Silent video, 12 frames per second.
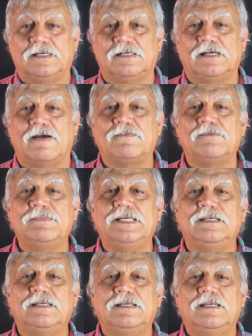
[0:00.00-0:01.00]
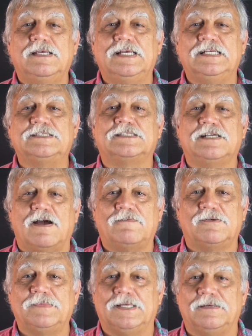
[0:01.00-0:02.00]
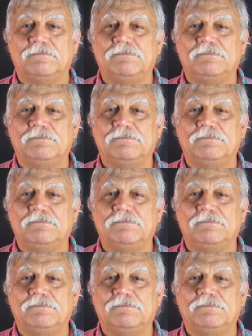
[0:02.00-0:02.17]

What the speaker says: Government is government.